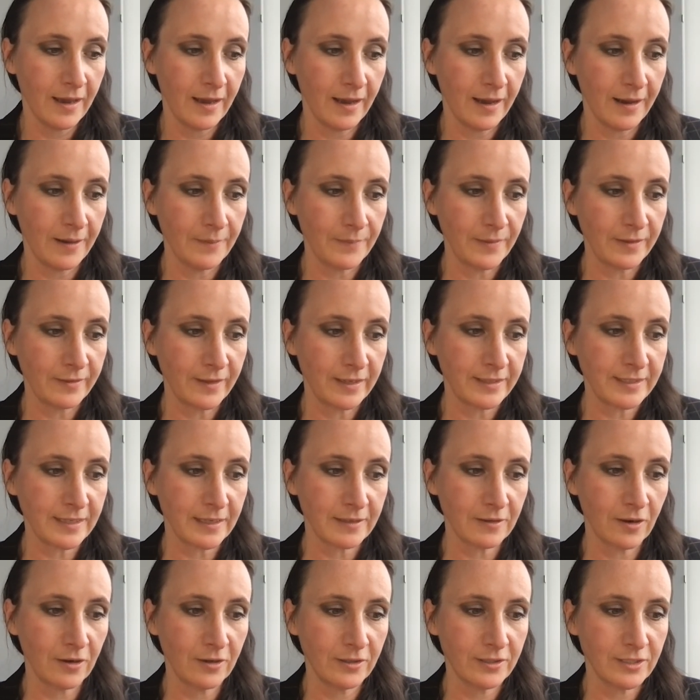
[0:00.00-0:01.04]
And the
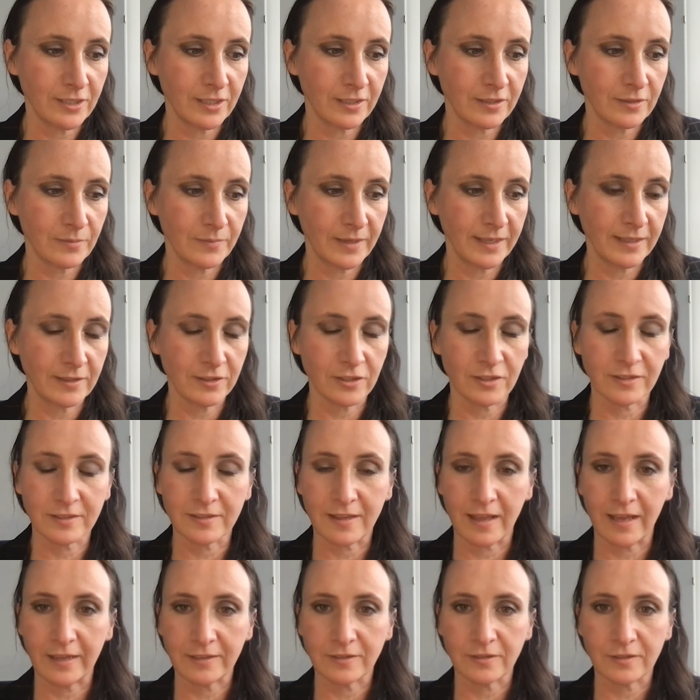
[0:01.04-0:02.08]
technology to me is just
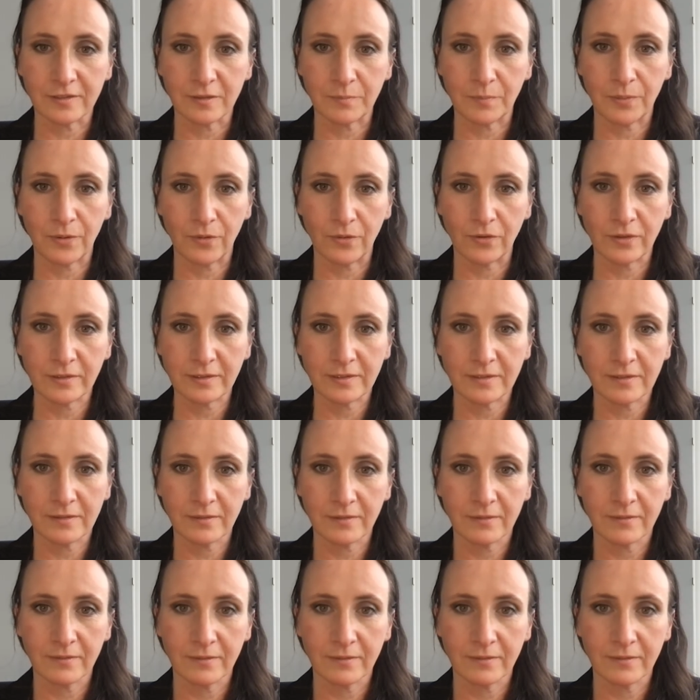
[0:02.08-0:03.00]
there to support